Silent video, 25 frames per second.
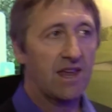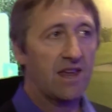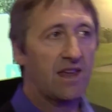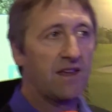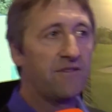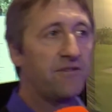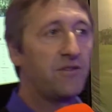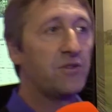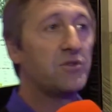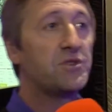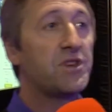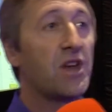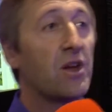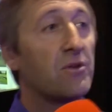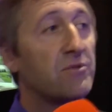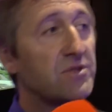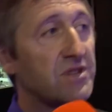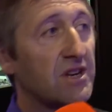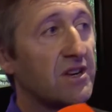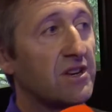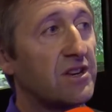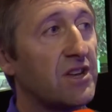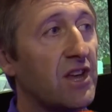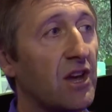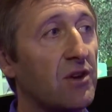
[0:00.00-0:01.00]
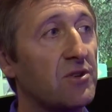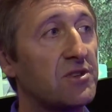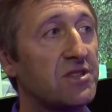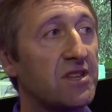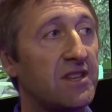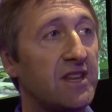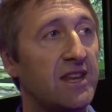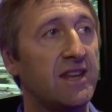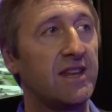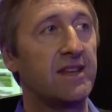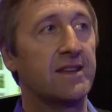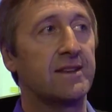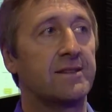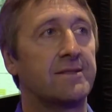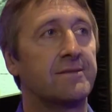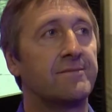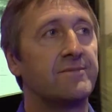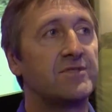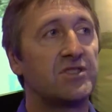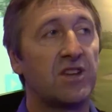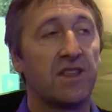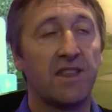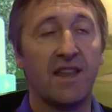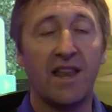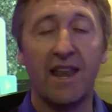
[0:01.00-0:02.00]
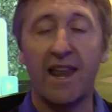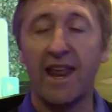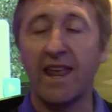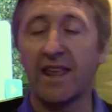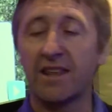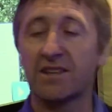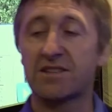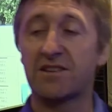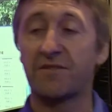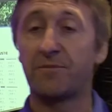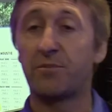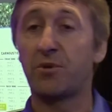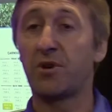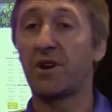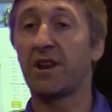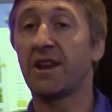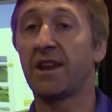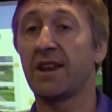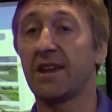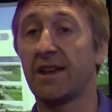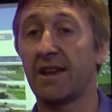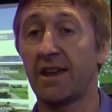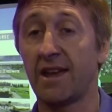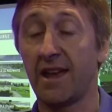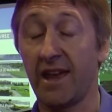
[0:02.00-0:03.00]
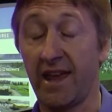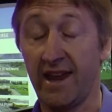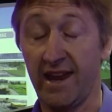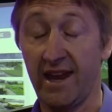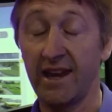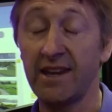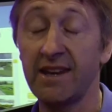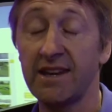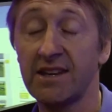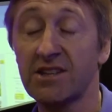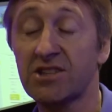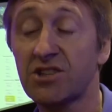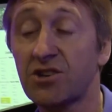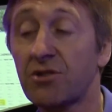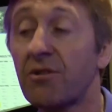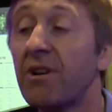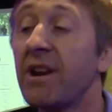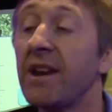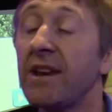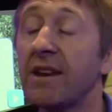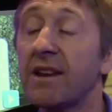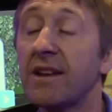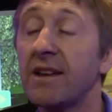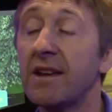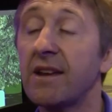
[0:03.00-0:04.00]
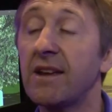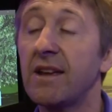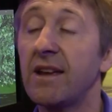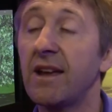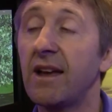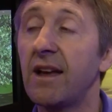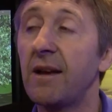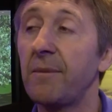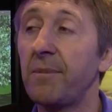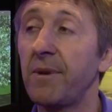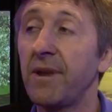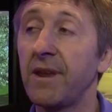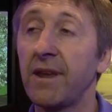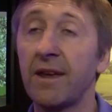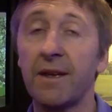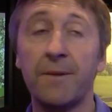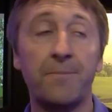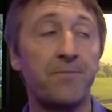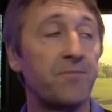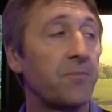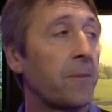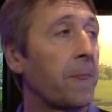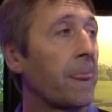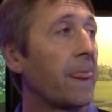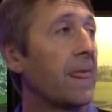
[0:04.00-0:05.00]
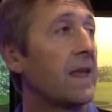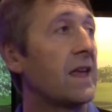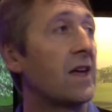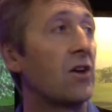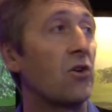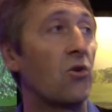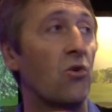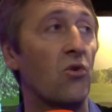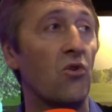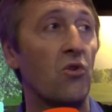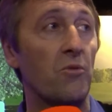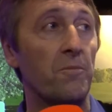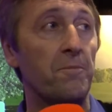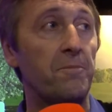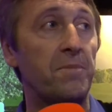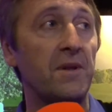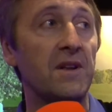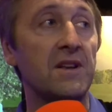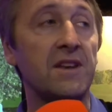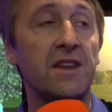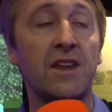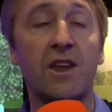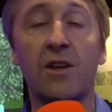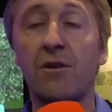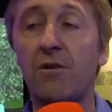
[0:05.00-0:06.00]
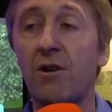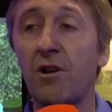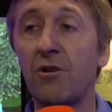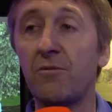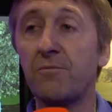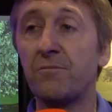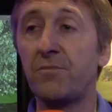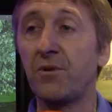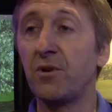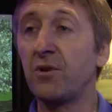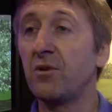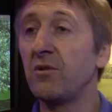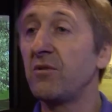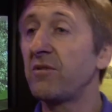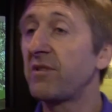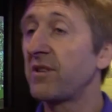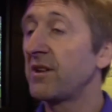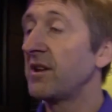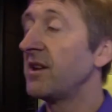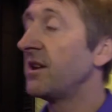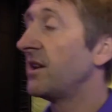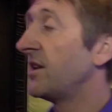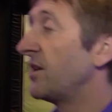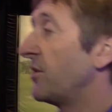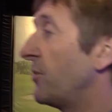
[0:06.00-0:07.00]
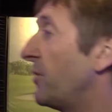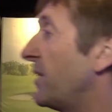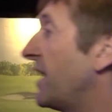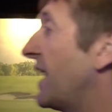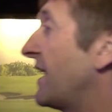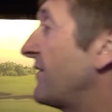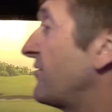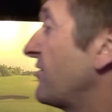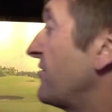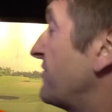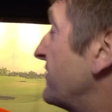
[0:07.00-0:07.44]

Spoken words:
If you don't go to the lengths of putting a hitting screen up here or building your own booth, we have a